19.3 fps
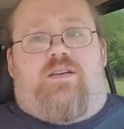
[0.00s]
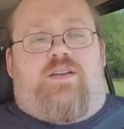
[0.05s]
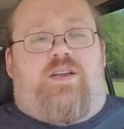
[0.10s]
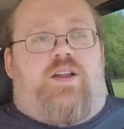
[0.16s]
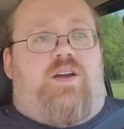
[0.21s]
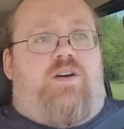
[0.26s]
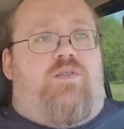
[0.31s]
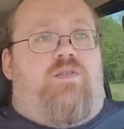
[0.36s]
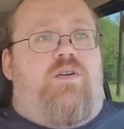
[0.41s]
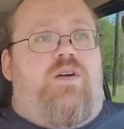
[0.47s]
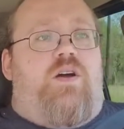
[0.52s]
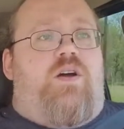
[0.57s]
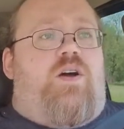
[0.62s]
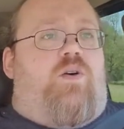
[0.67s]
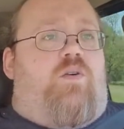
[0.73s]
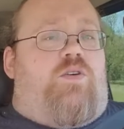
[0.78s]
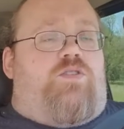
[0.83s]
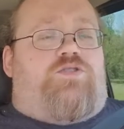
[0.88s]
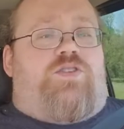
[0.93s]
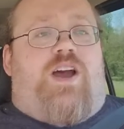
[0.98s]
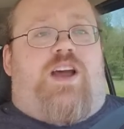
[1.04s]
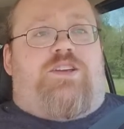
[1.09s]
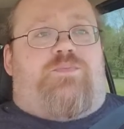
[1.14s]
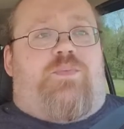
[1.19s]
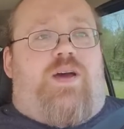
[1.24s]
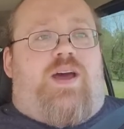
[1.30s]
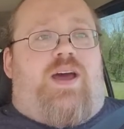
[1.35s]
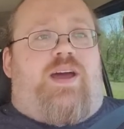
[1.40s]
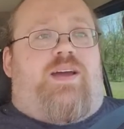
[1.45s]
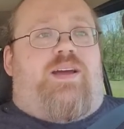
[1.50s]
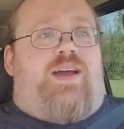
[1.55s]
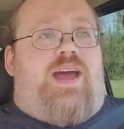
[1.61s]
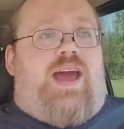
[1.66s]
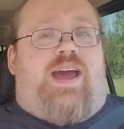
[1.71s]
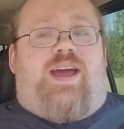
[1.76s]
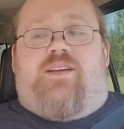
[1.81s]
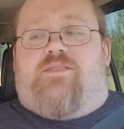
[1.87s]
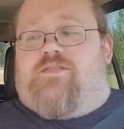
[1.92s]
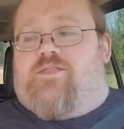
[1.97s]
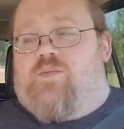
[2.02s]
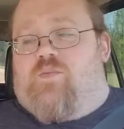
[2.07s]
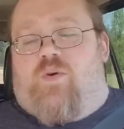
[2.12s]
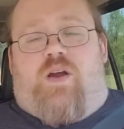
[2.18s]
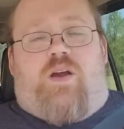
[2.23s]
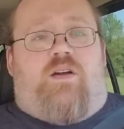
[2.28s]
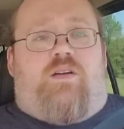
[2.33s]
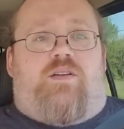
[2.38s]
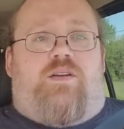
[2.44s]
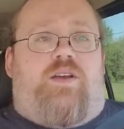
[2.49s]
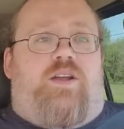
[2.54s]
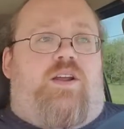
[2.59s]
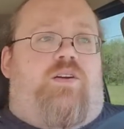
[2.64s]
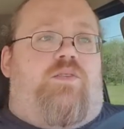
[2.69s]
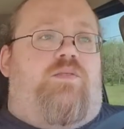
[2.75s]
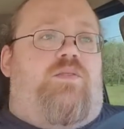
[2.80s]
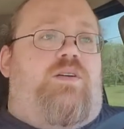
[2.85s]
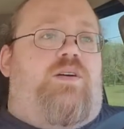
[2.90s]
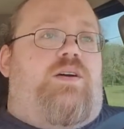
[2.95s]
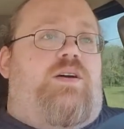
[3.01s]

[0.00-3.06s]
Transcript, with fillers: you know, or trash bag hang it somewhere, you know.